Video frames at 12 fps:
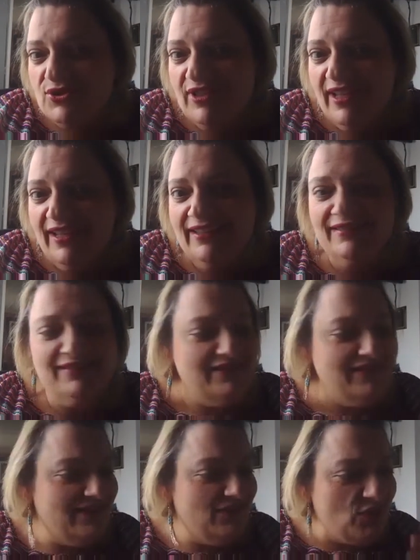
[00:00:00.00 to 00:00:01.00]
And
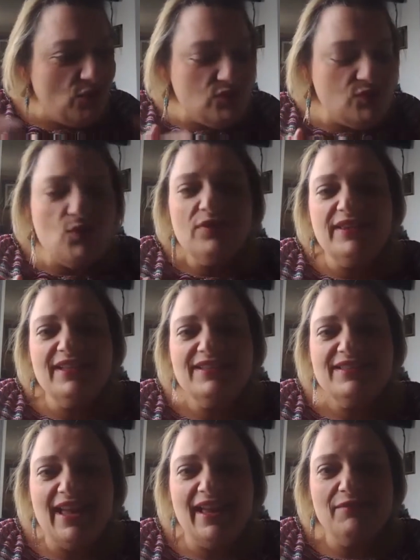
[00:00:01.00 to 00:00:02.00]
those are all things
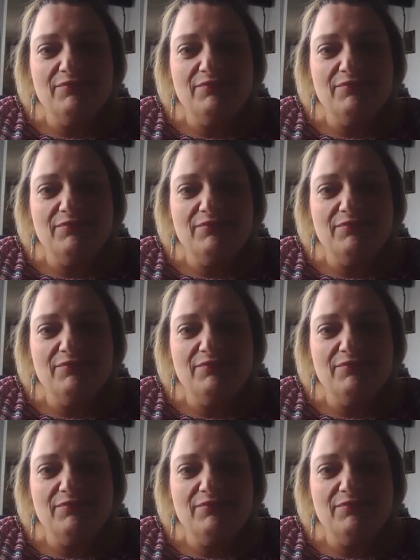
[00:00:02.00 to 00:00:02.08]
that